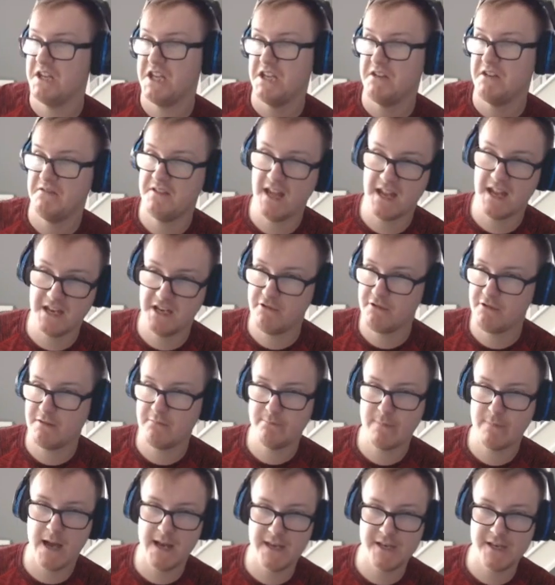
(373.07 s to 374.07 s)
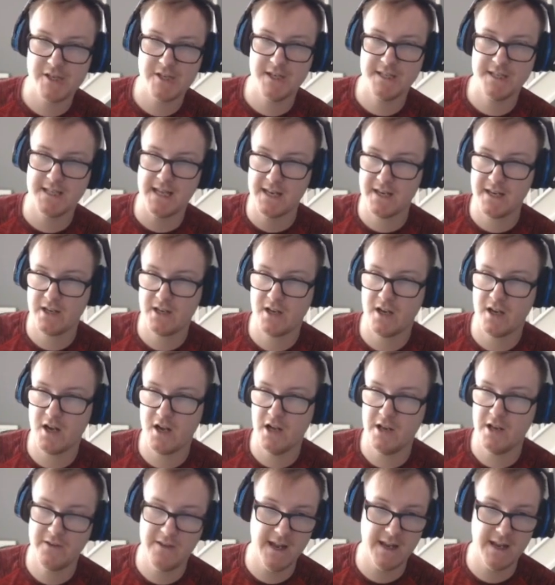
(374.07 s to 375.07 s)
Then you can banish it, add a
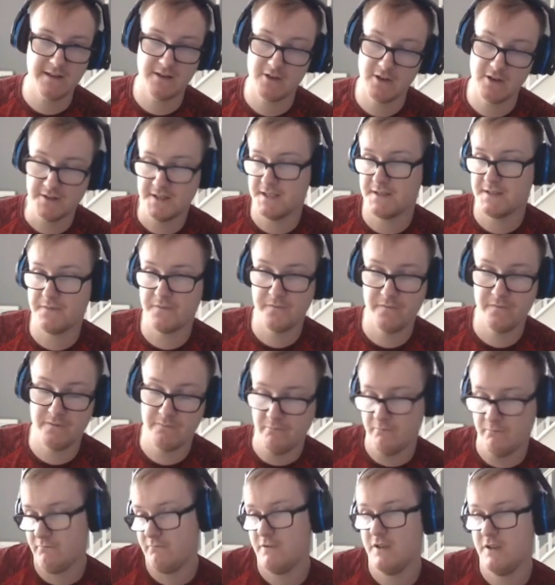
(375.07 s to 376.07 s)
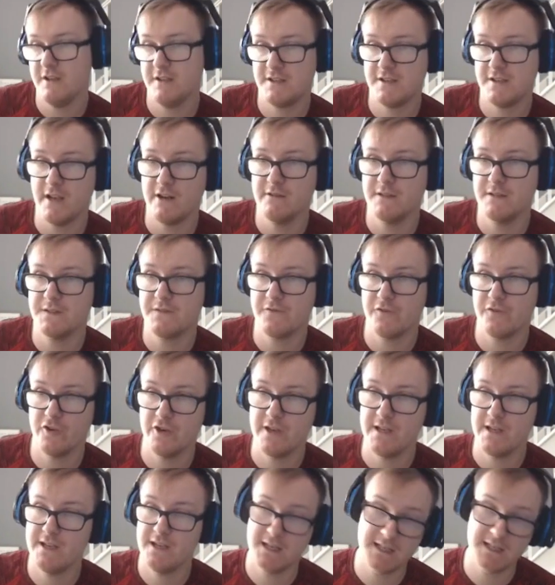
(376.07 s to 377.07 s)
card. Then, because your zone's
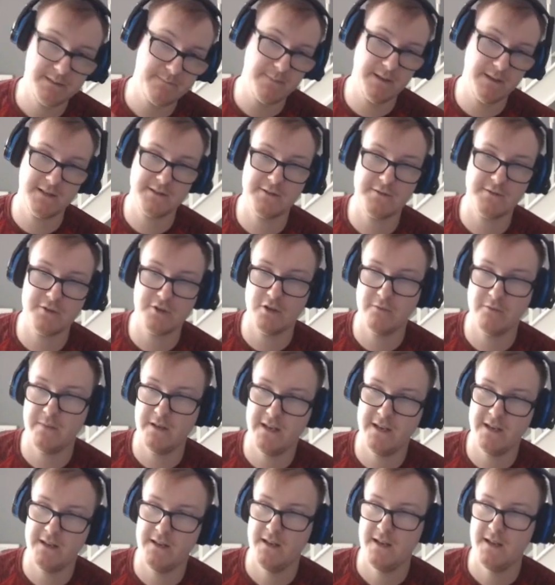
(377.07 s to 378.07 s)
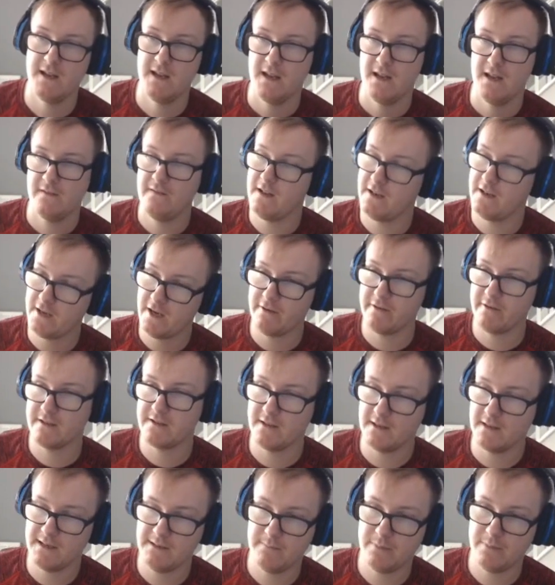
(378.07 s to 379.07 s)
free, you can special summon it. Then go
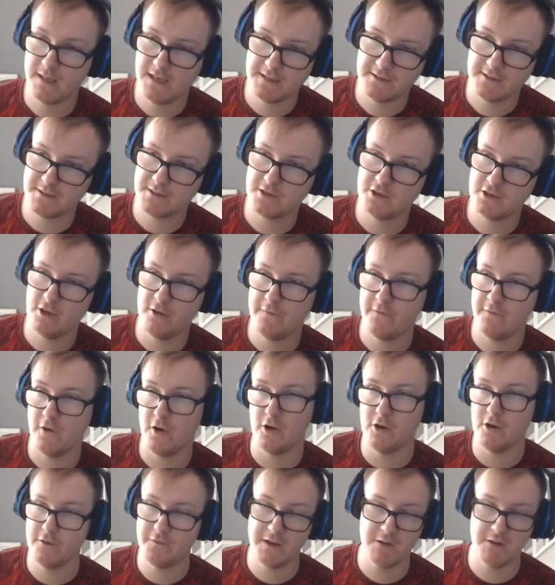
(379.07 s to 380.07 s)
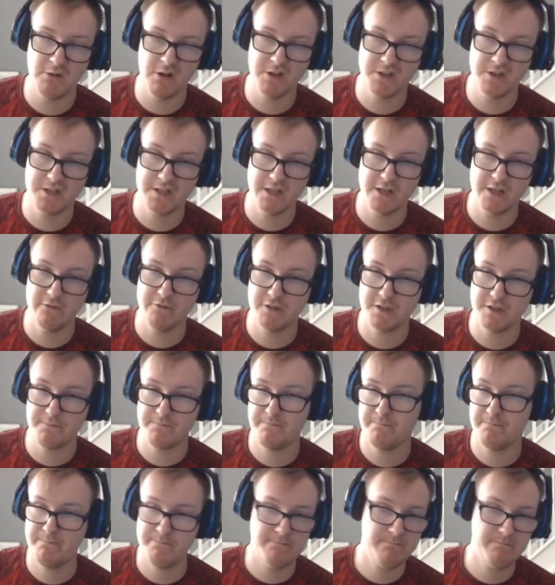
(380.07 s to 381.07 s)
into link plates and stuff. Or if you want to, just
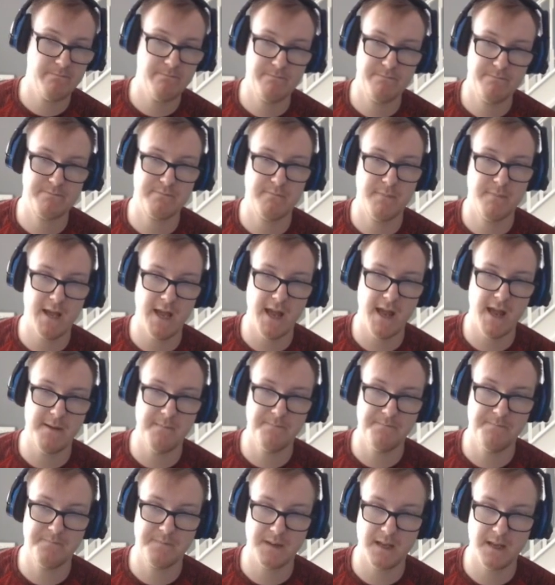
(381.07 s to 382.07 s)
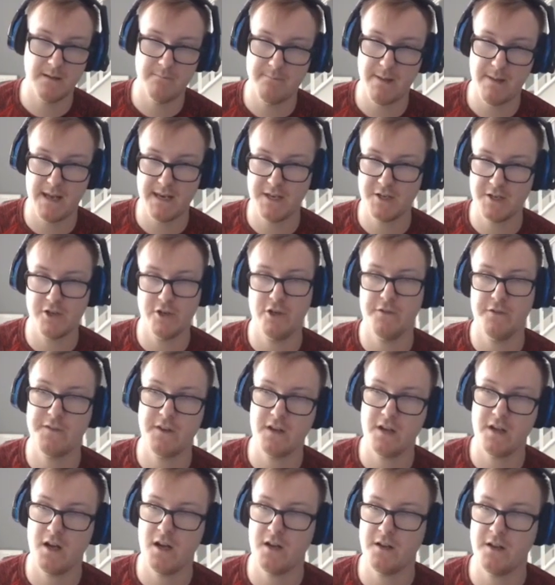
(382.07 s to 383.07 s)
banish another
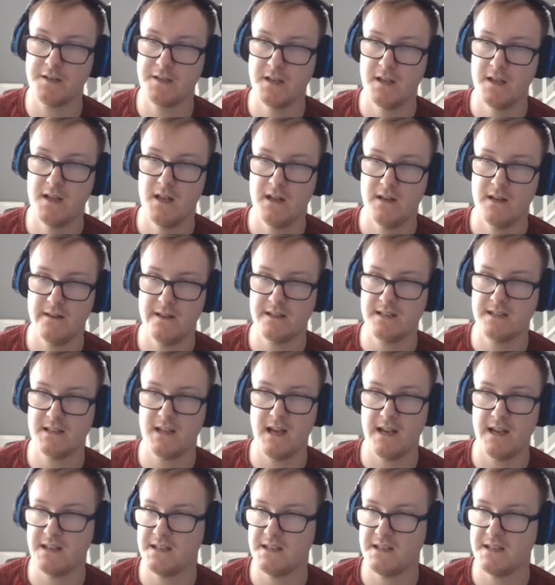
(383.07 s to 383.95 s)
card. That's like,